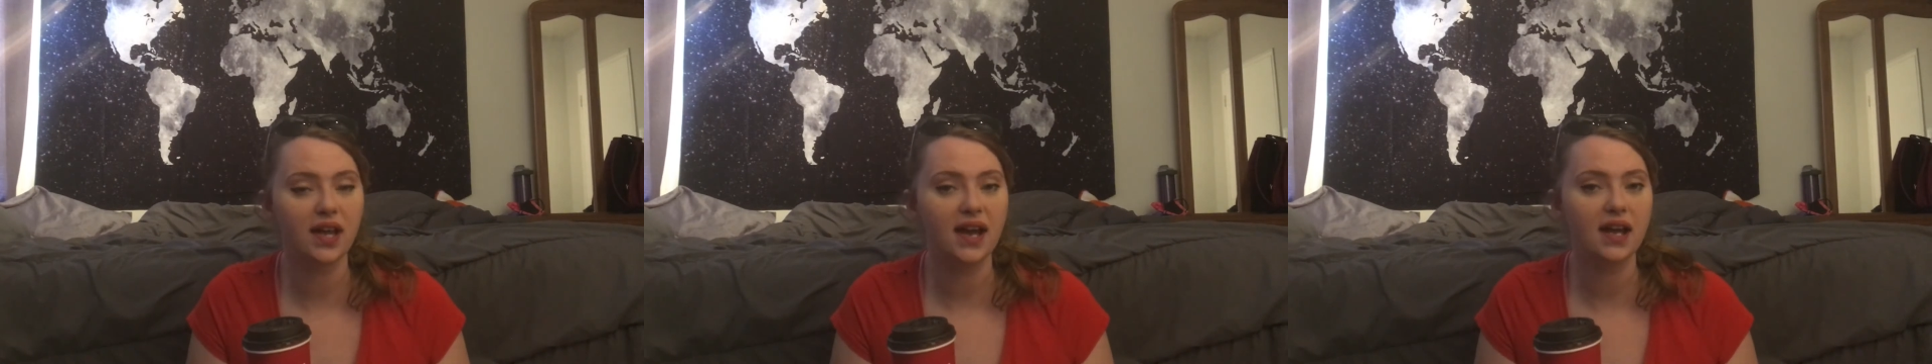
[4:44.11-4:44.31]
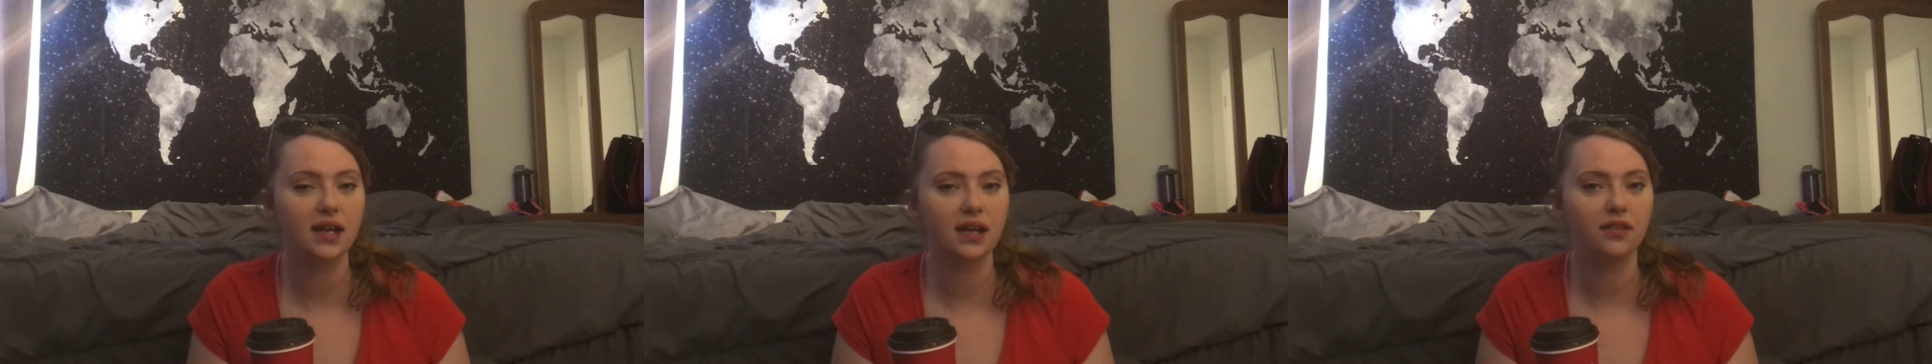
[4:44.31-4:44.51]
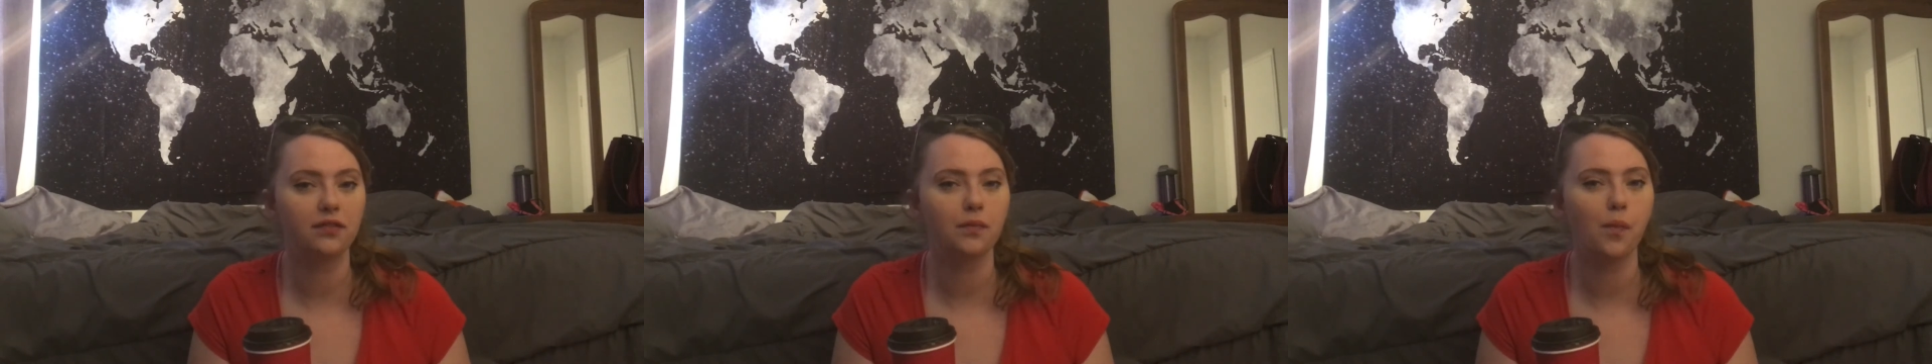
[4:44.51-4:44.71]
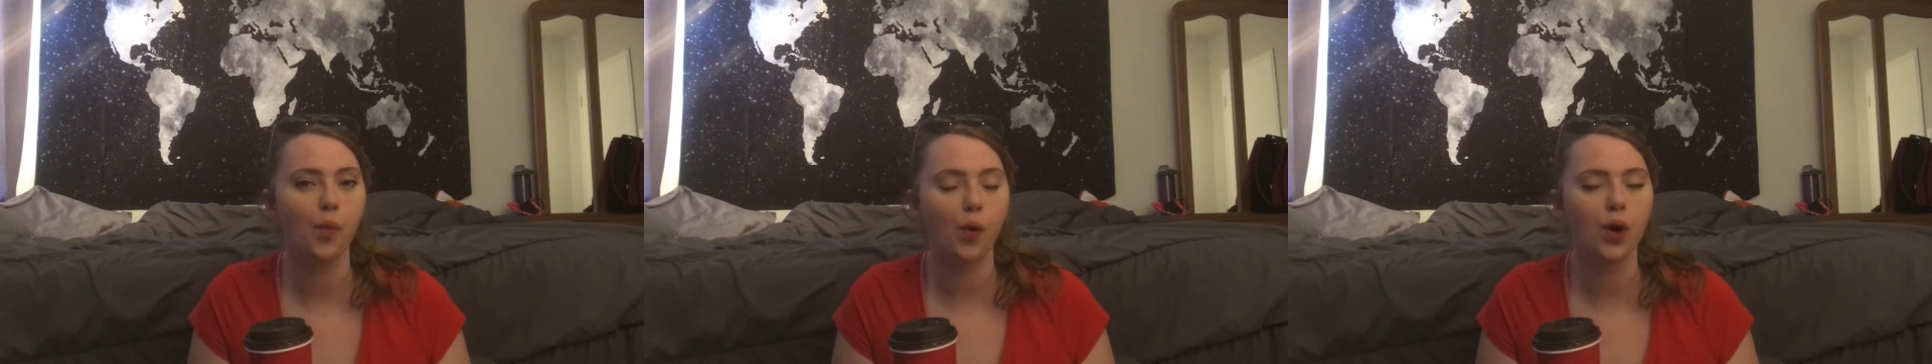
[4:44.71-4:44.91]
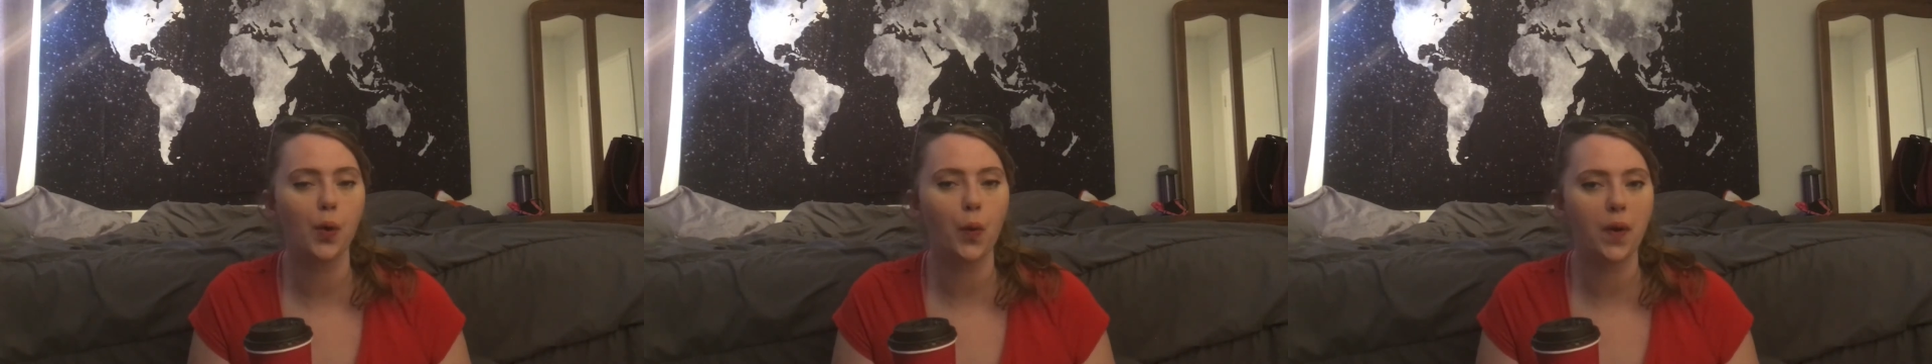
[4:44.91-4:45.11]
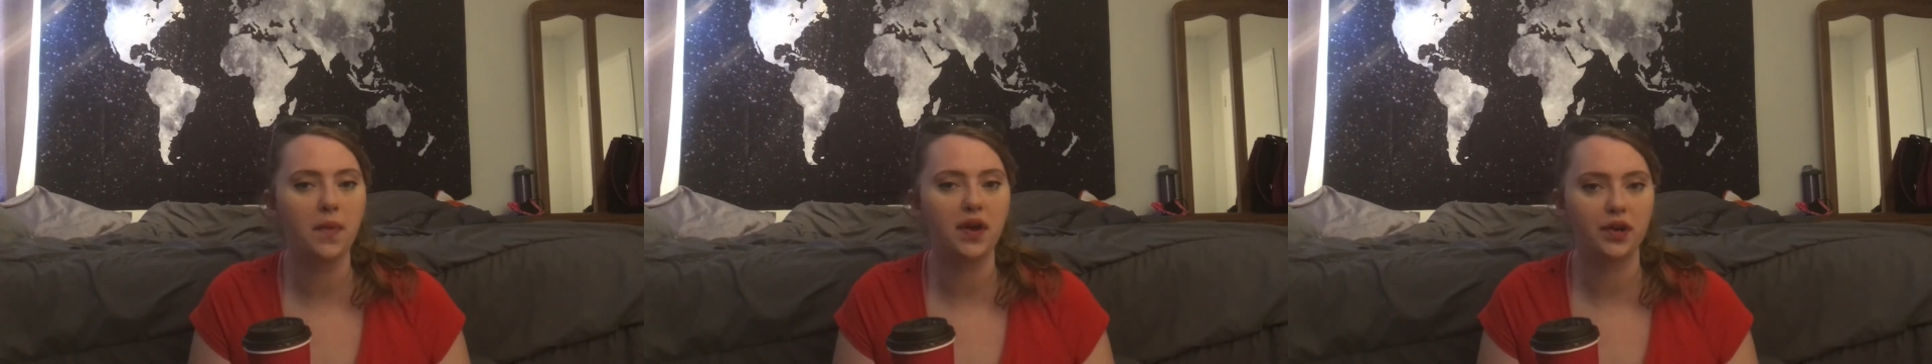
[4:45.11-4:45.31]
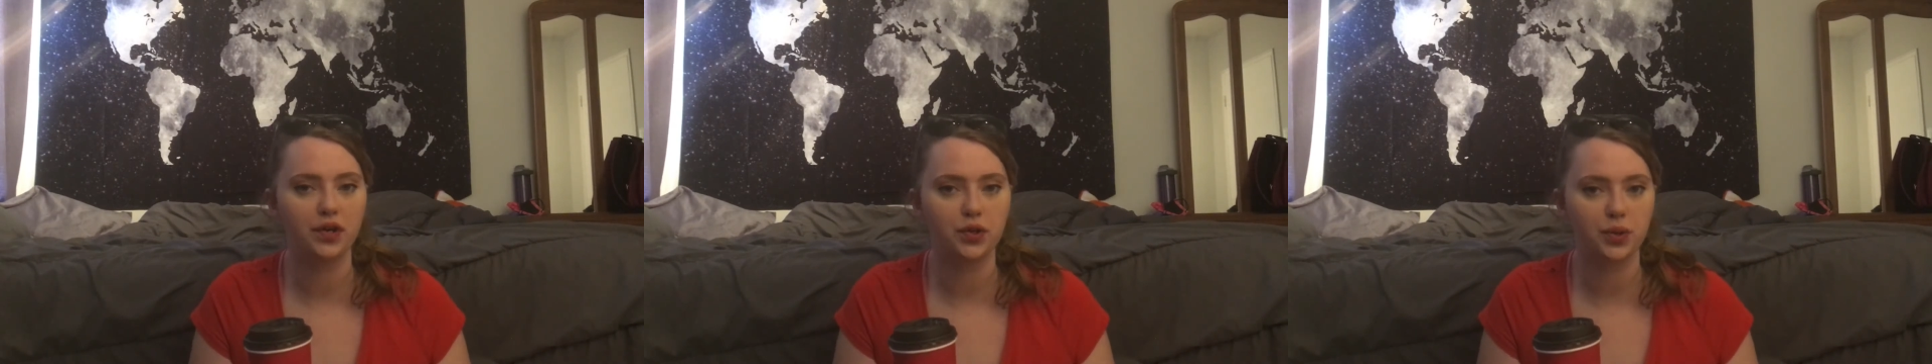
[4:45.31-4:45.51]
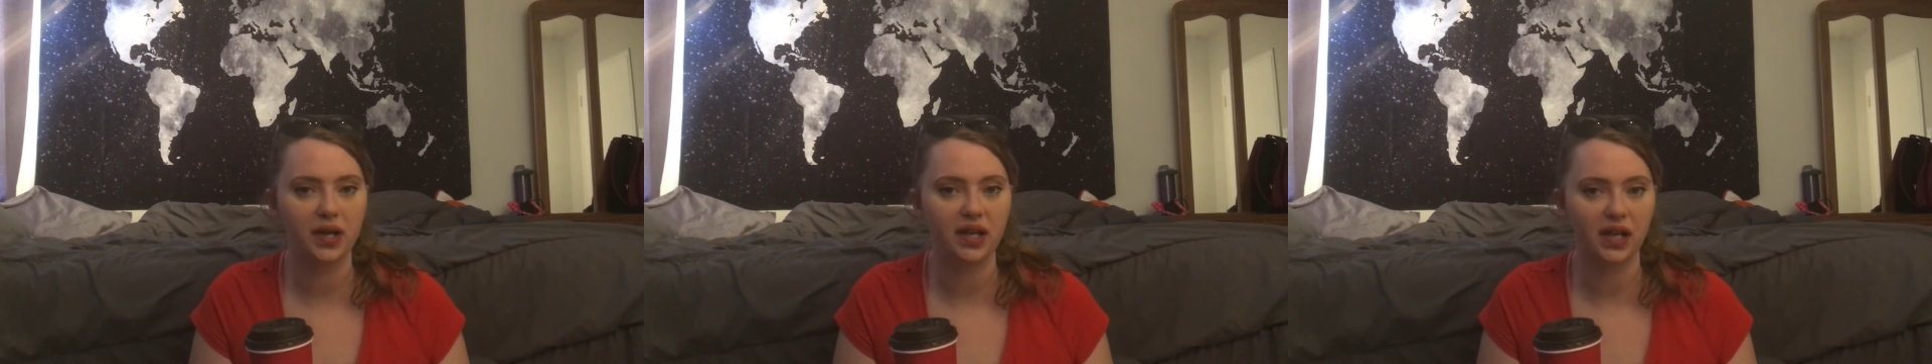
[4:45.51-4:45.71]
like if more women are
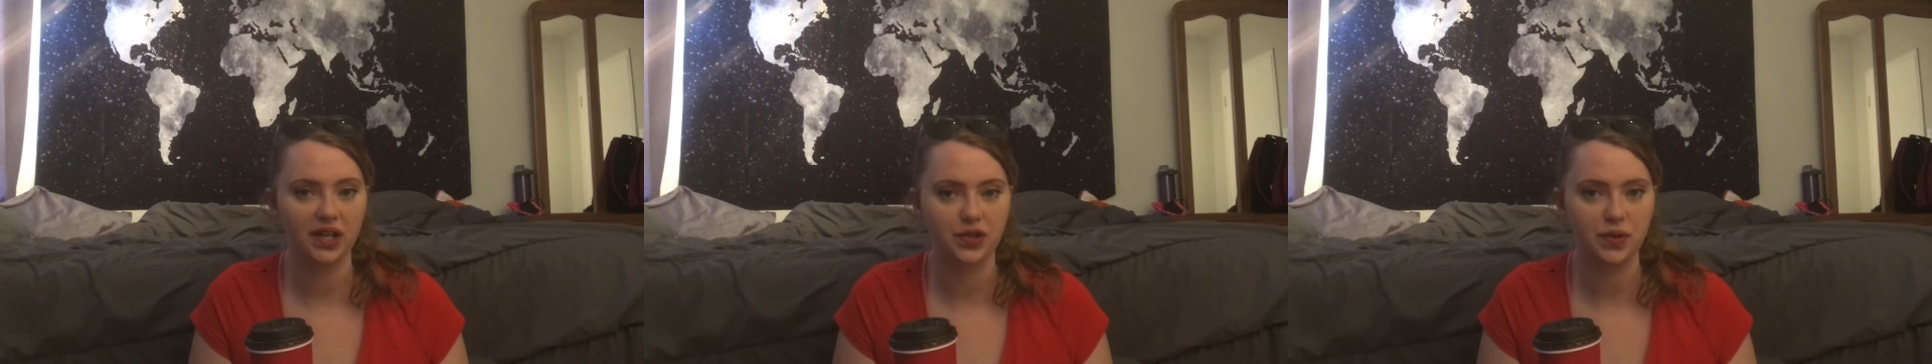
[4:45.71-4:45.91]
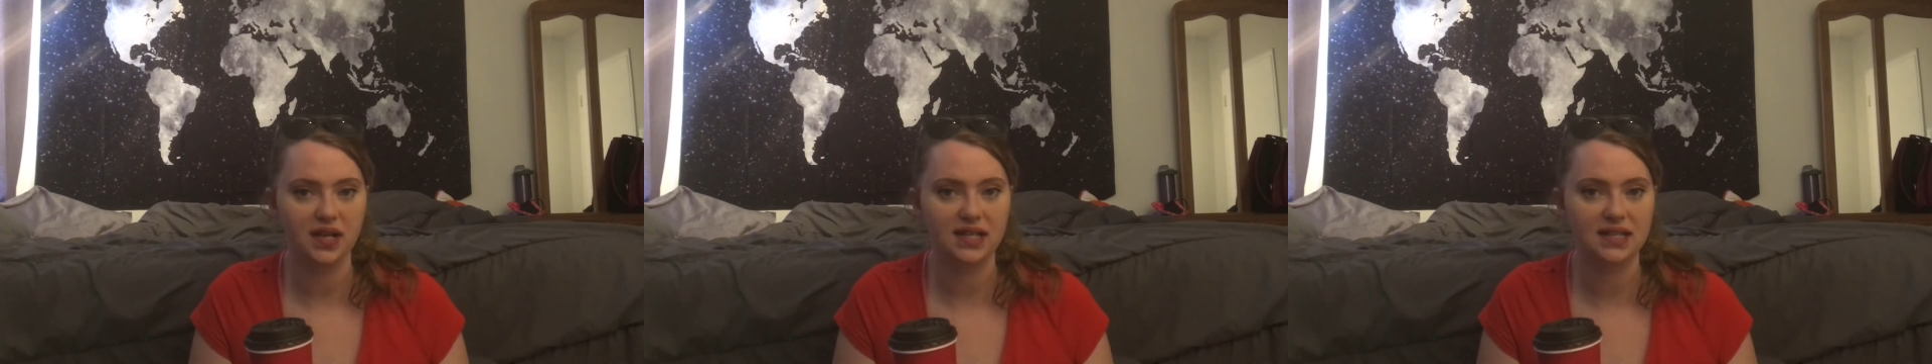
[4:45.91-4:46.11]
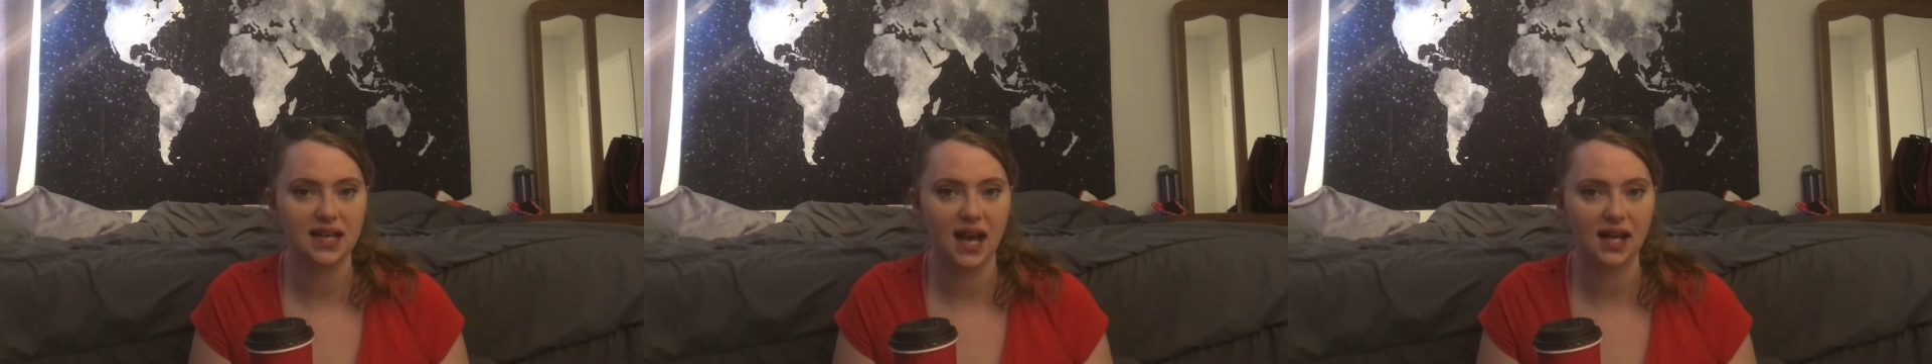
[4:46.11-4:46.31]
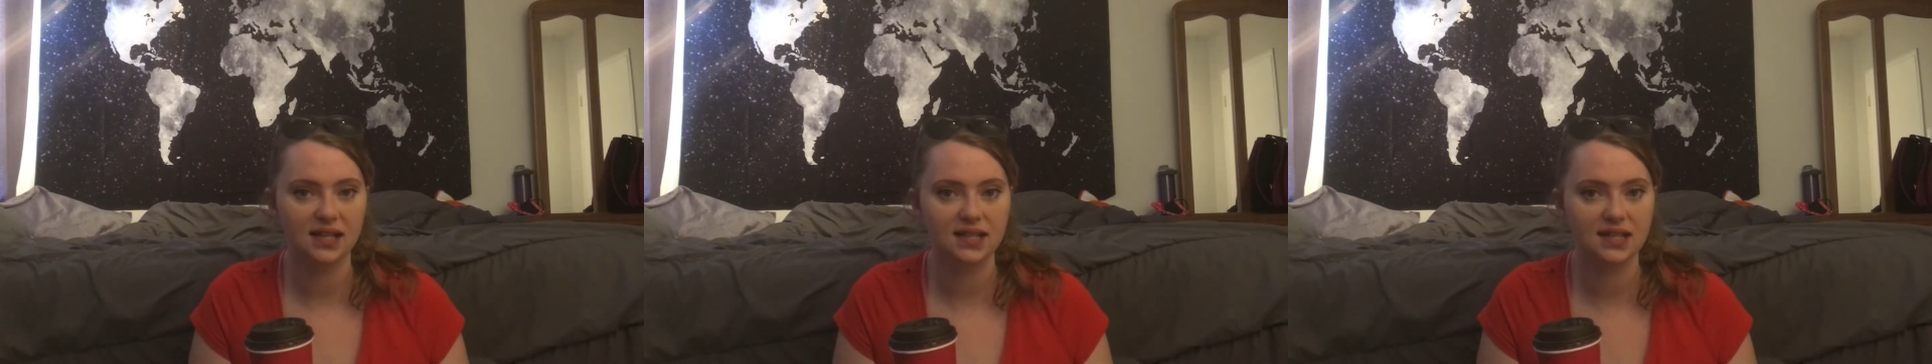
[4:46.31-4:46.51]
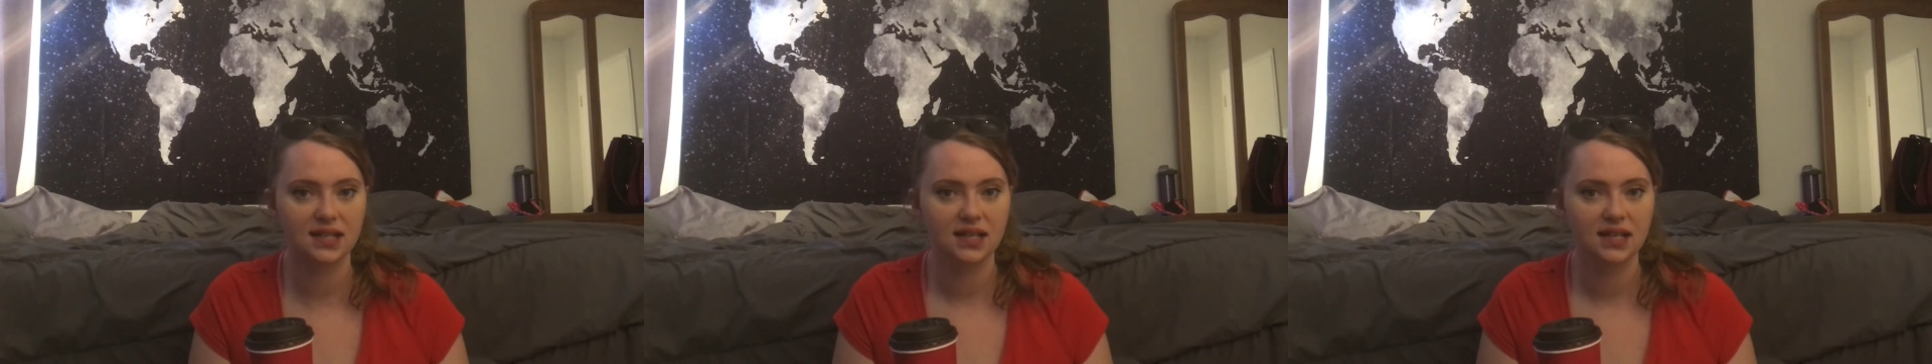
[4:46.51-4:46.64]
drinking to excess.